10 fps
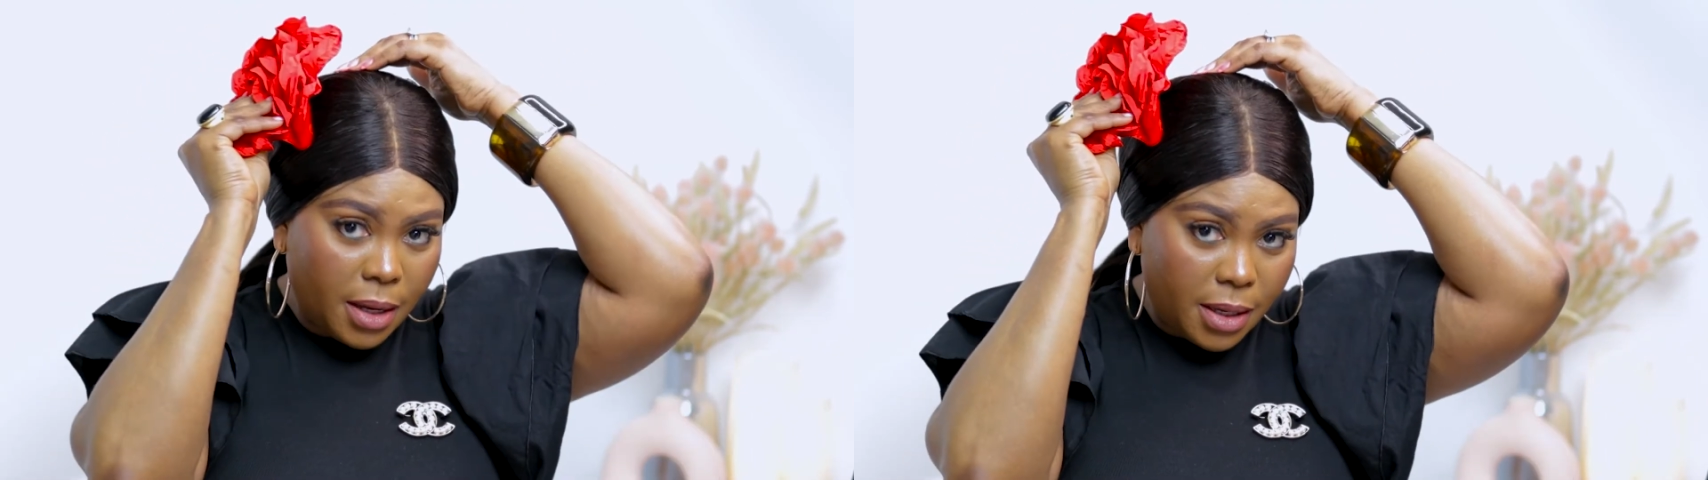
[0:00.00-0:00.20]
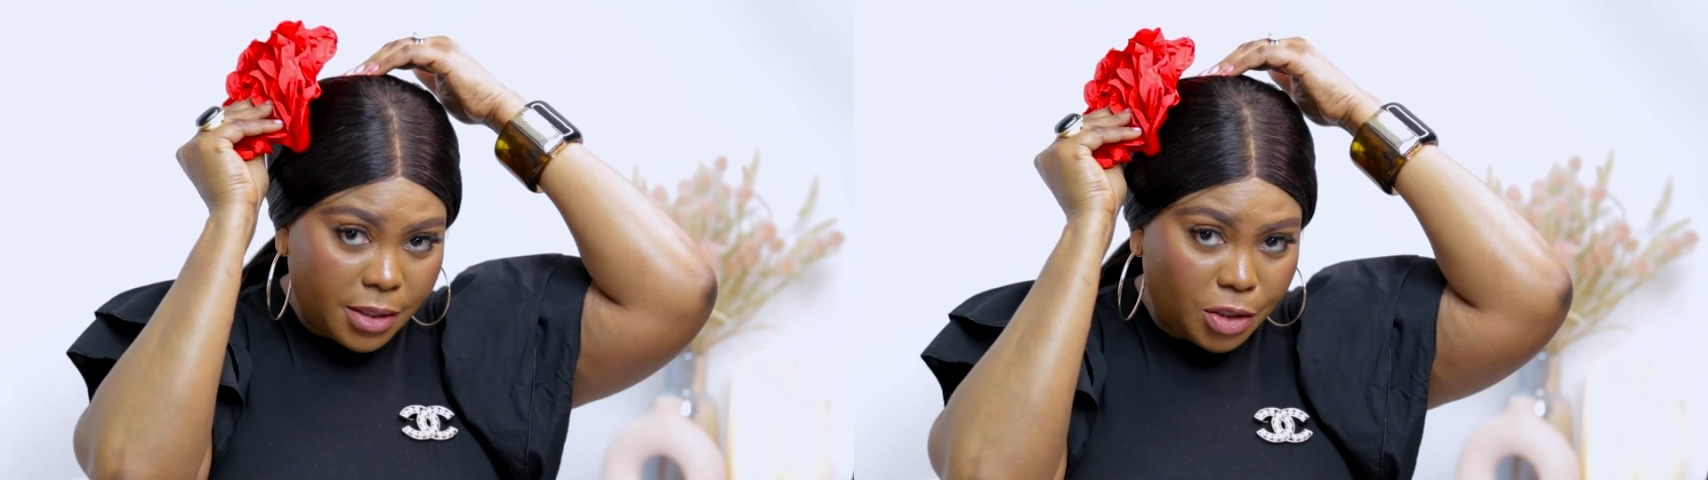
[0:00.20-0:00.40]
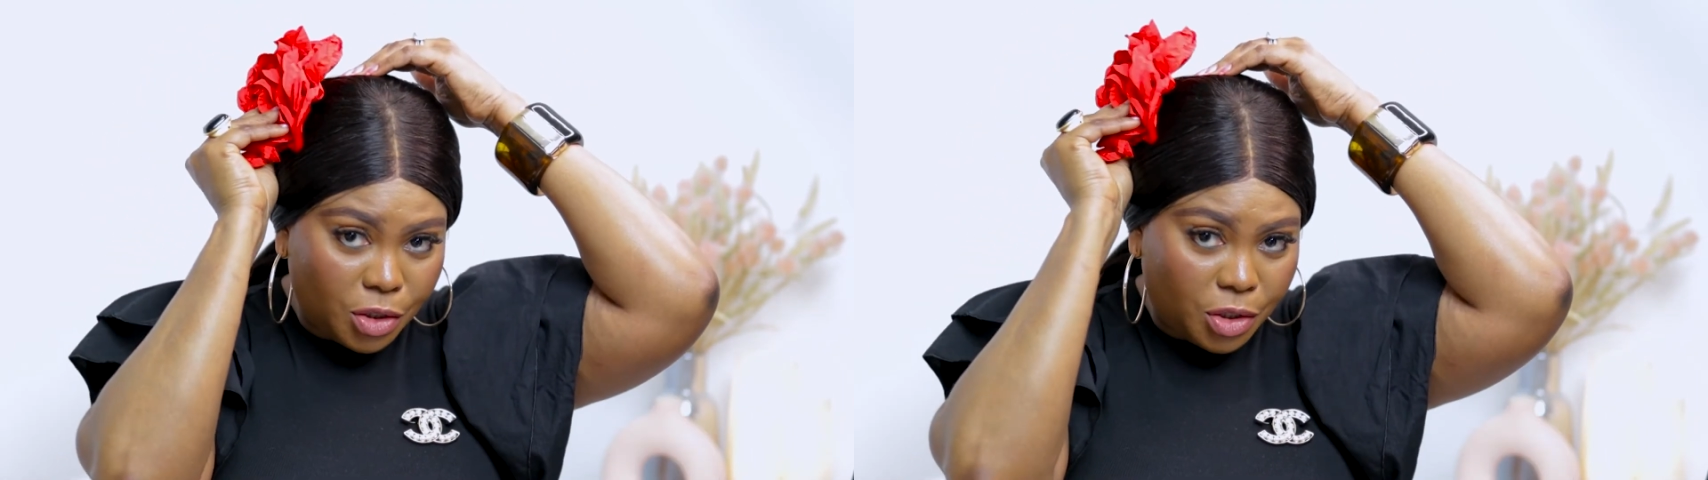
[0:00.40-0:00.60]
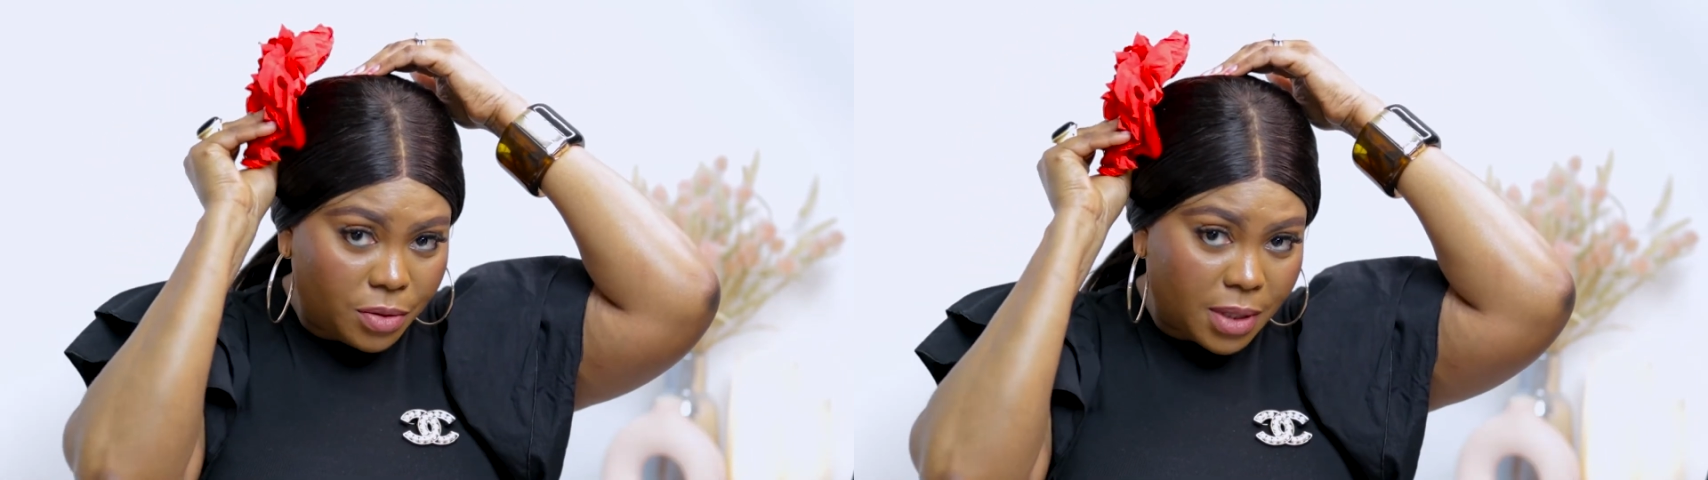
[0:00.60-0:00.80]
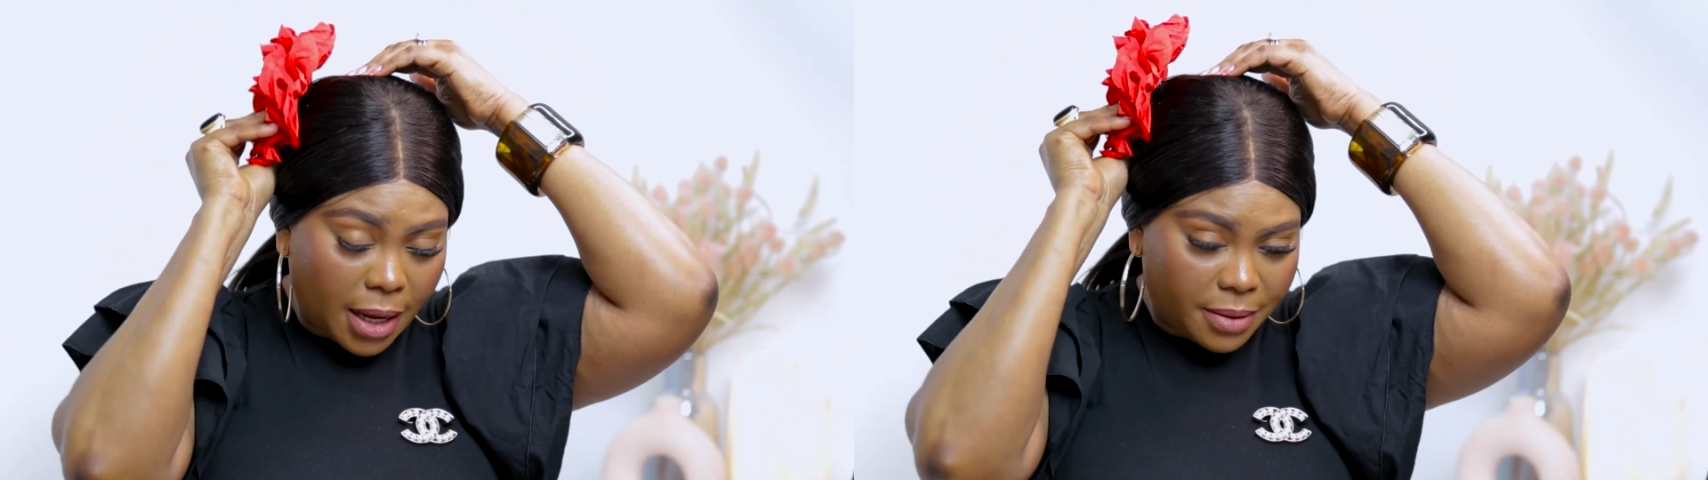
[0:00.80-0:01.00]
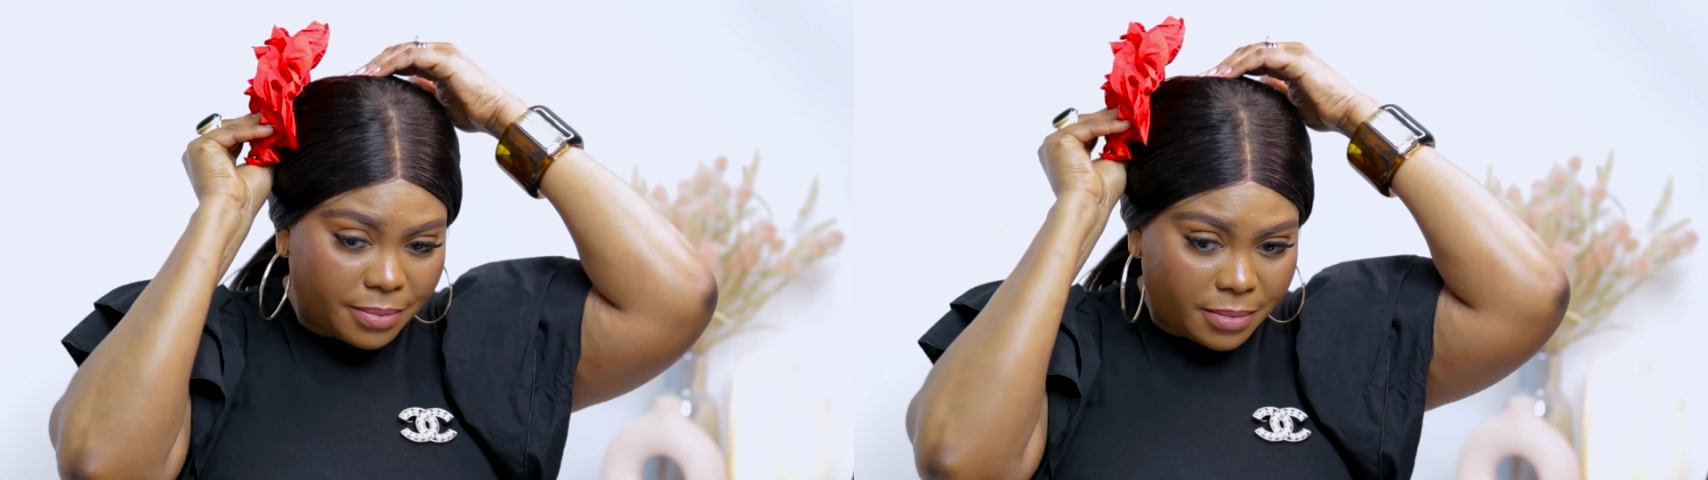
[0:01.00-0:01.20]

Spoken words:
is to do that.